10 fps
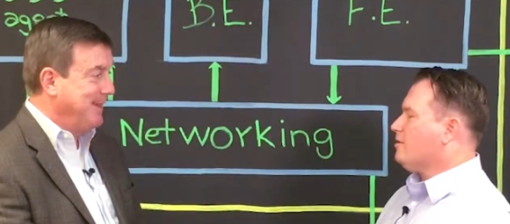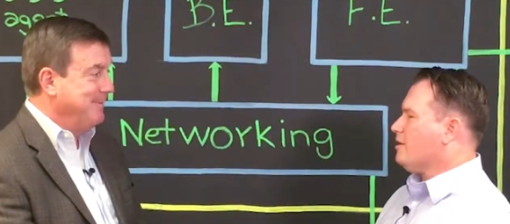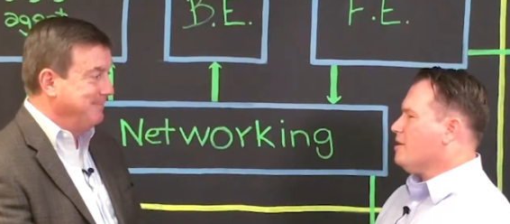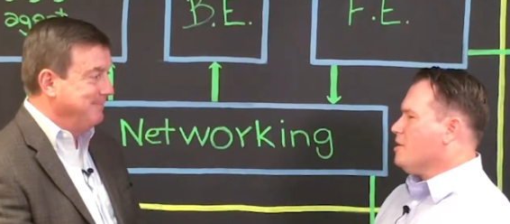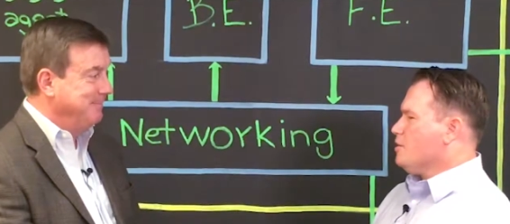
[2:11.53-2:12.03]

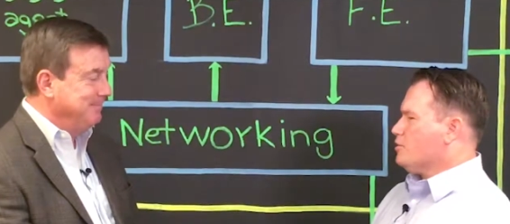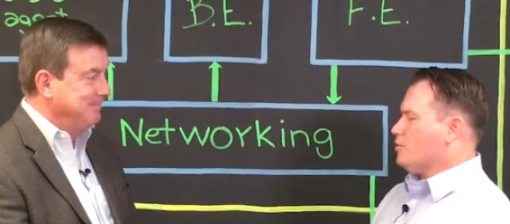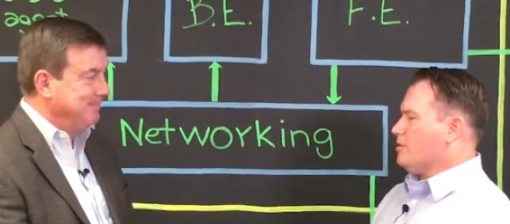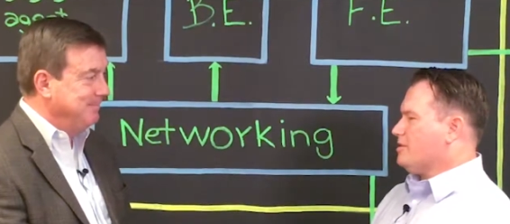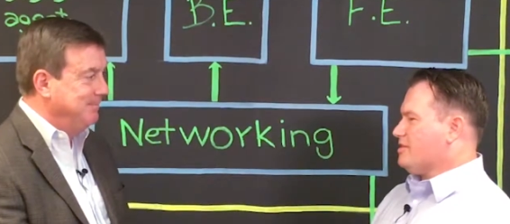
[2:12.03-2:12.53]
Speaker 1: okay.
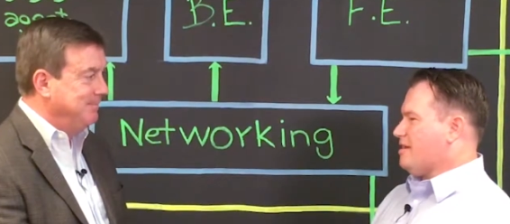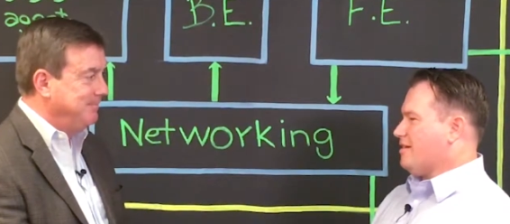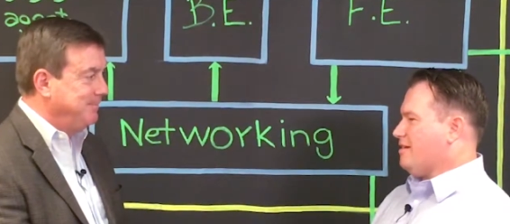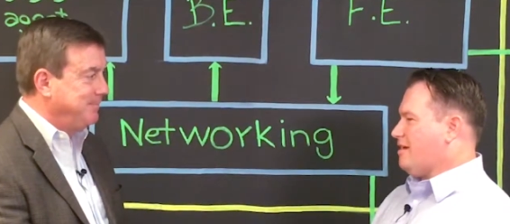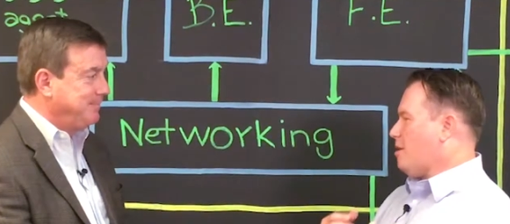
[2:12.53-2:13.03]
So let's say
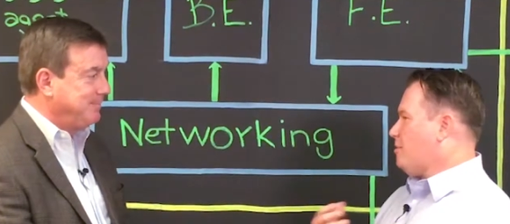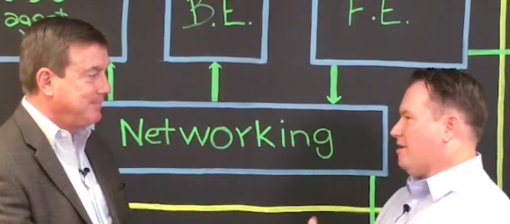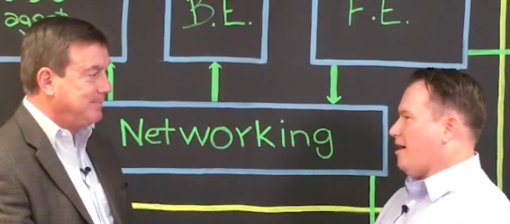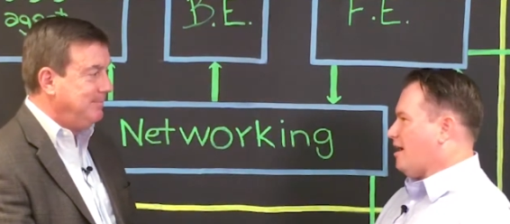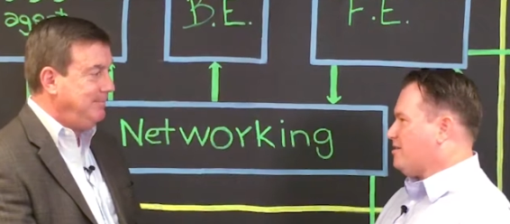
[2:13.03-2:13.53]
that I'm
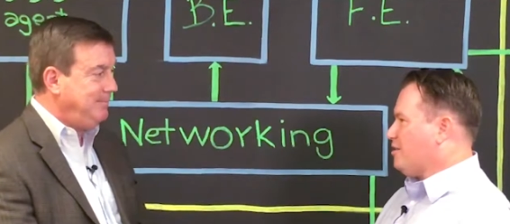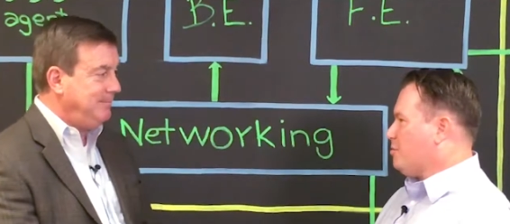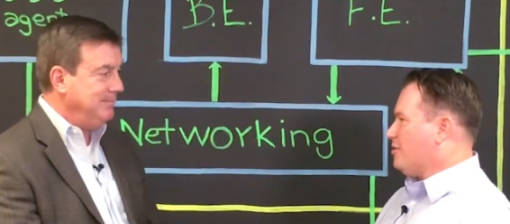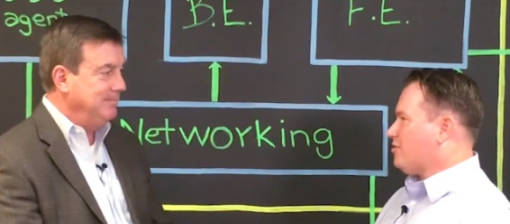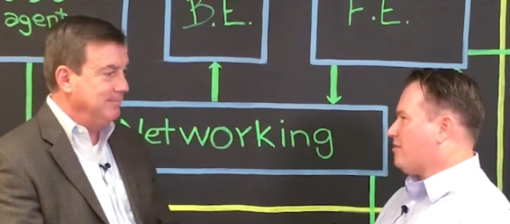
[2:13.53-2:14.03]
an IT
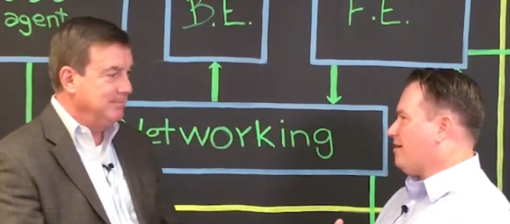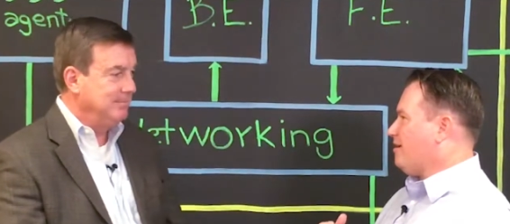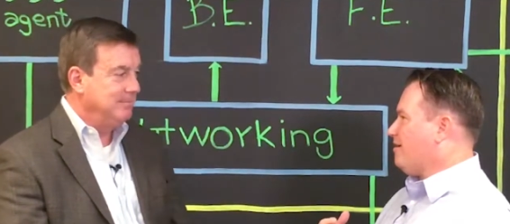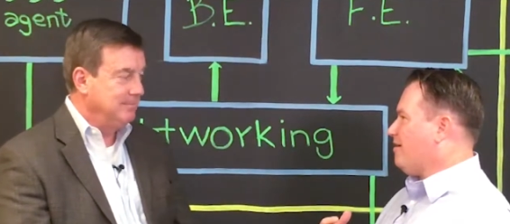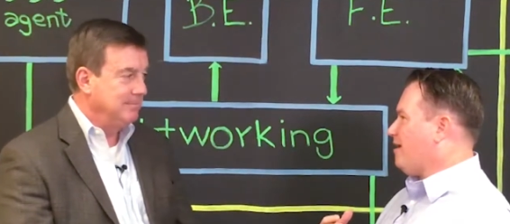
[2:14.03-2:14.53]

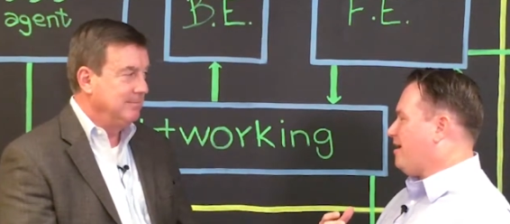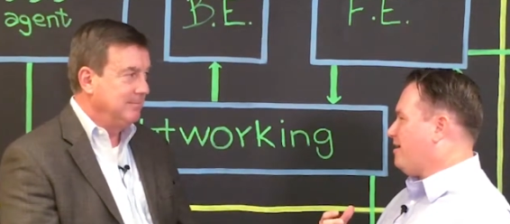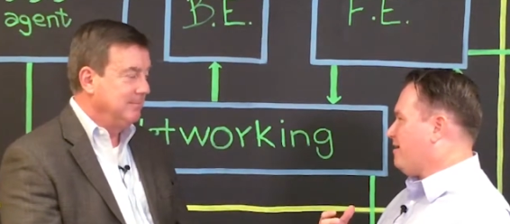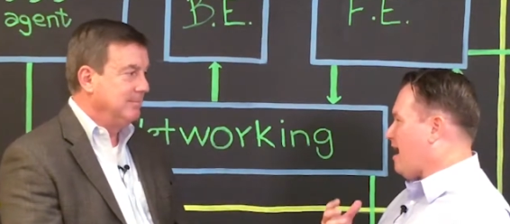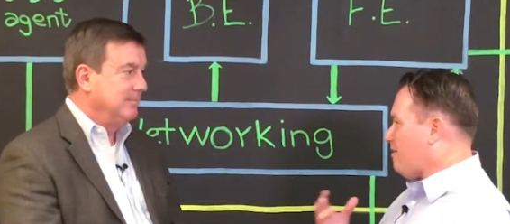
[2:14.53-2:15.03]
administrator,
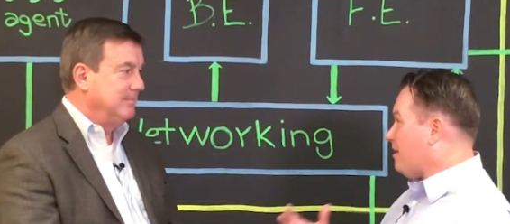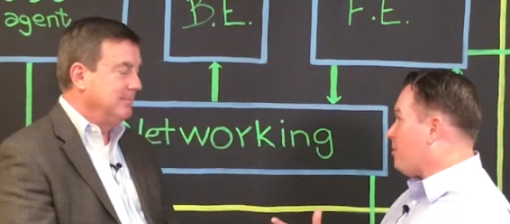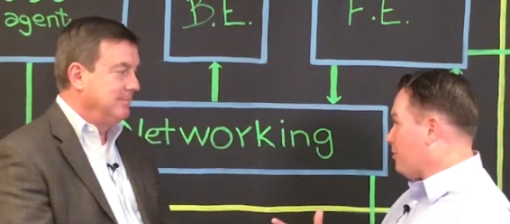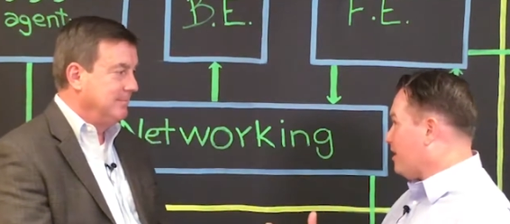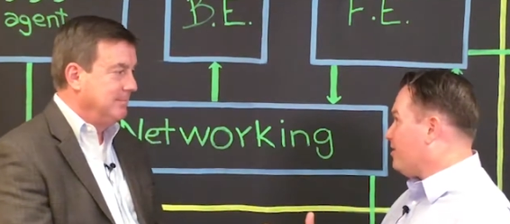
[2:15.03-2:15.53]
I have an
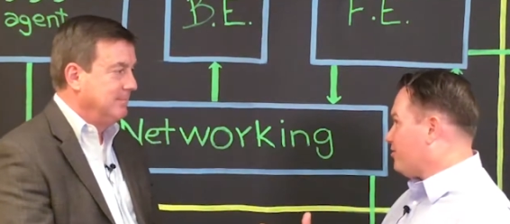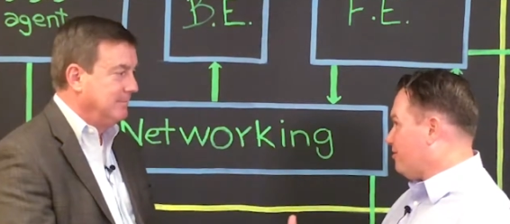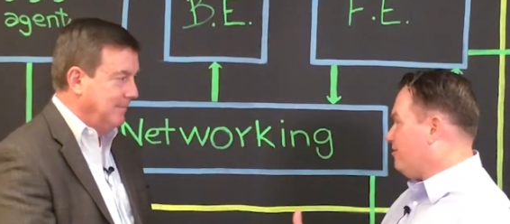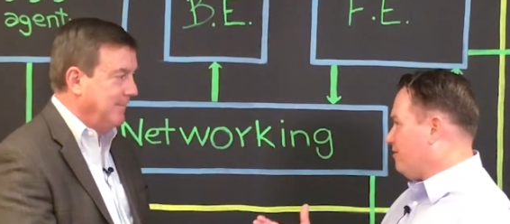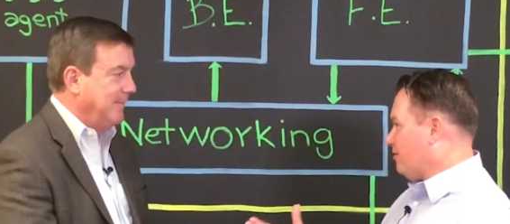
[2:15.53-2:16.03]

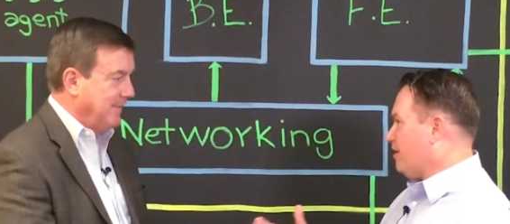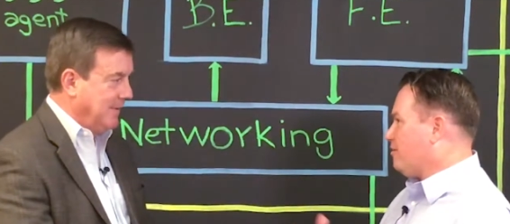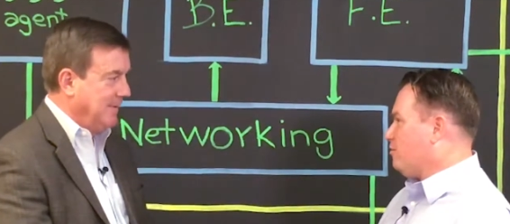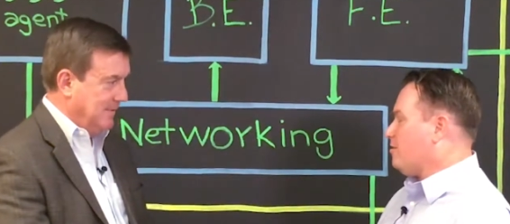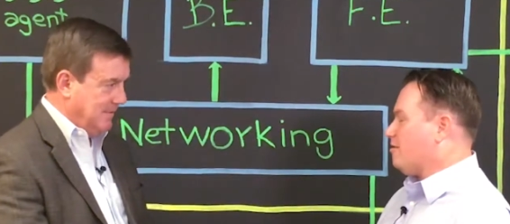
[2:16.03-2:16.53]
application
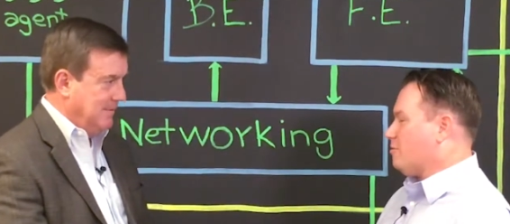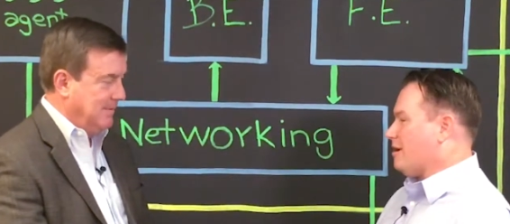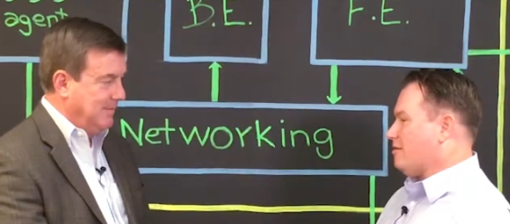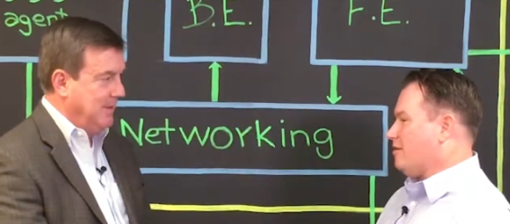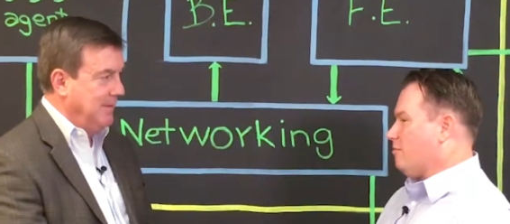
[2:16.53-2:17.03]
like you talked
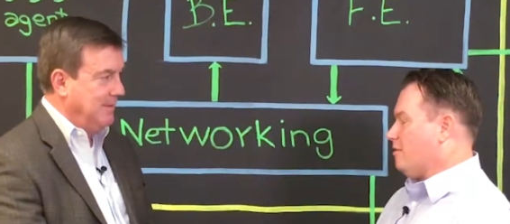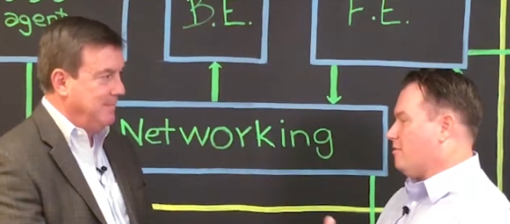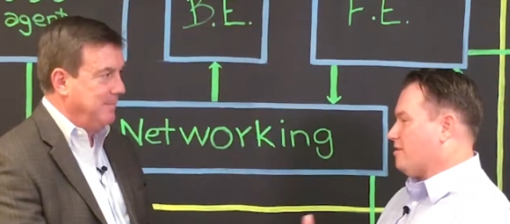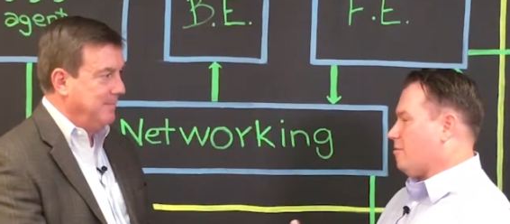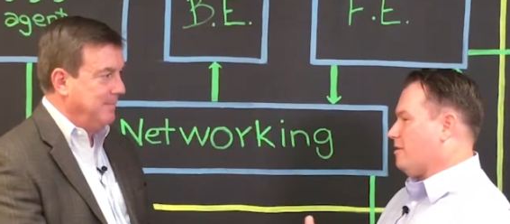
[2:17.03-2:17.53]
about there, one of
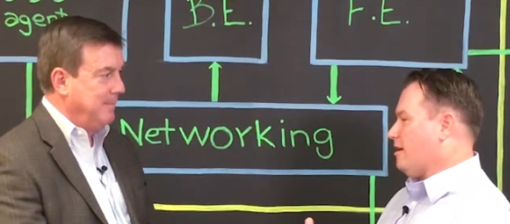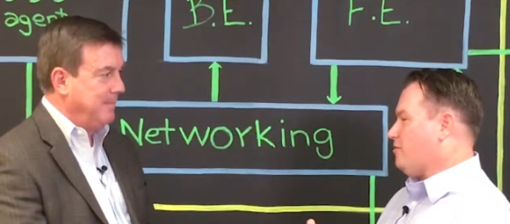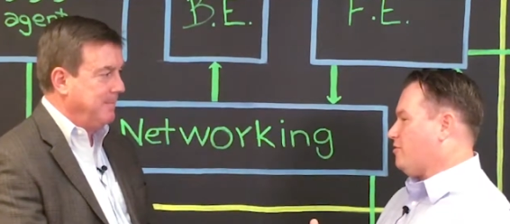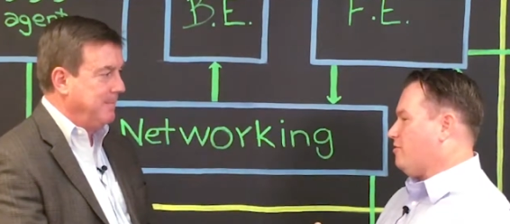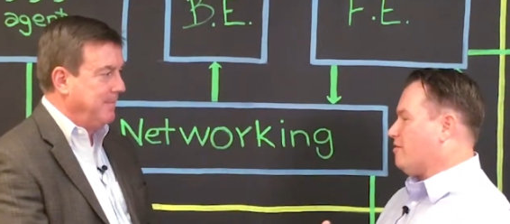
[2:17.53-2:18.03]
those
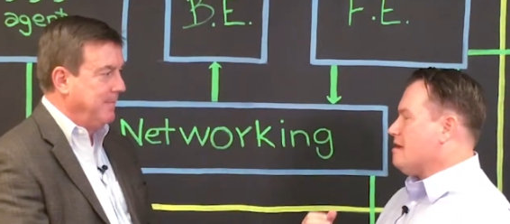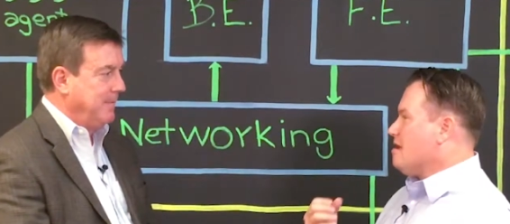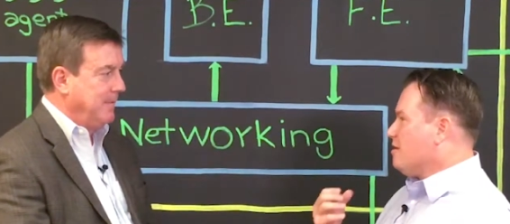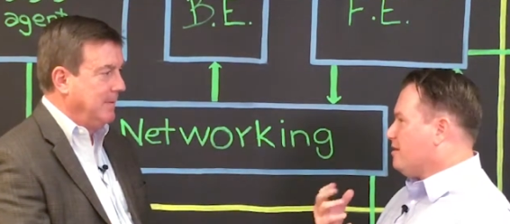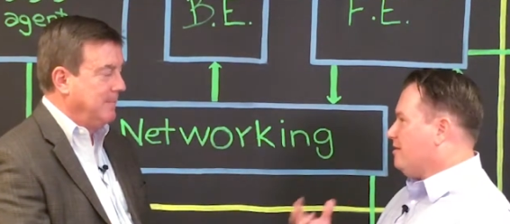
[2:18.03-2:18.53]
applications
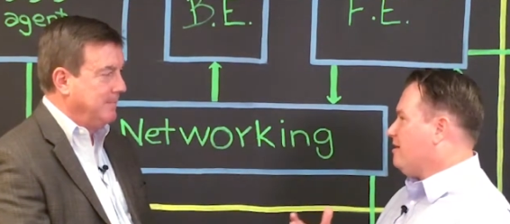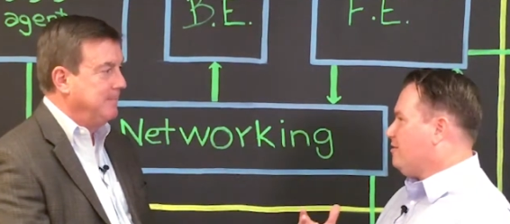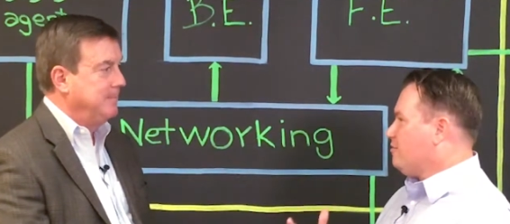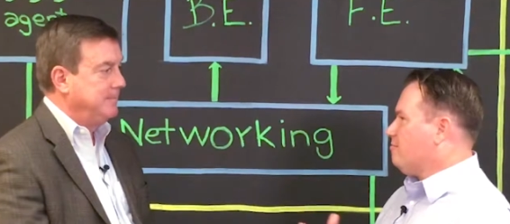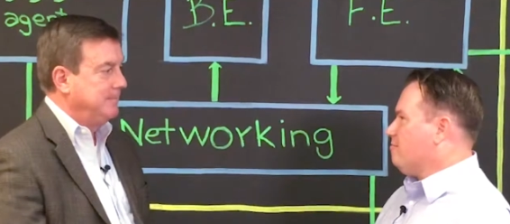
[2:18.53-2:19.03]
that
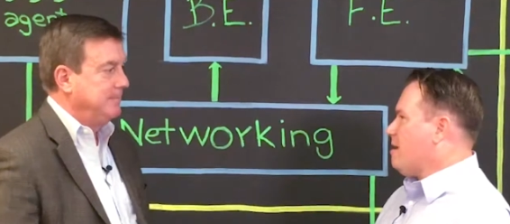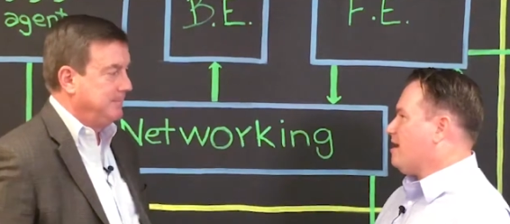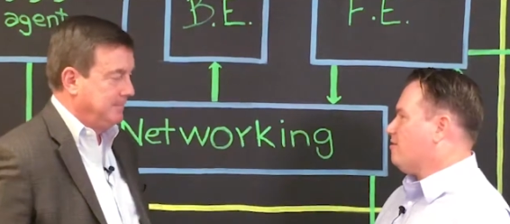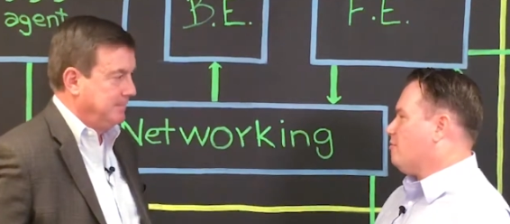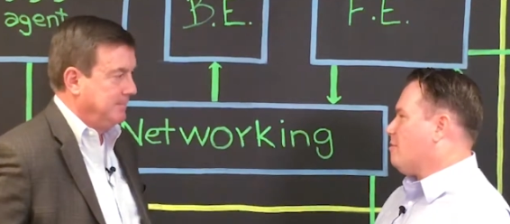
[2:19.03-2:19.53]
needs
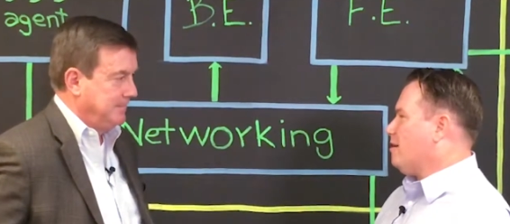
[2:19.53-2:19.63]
massive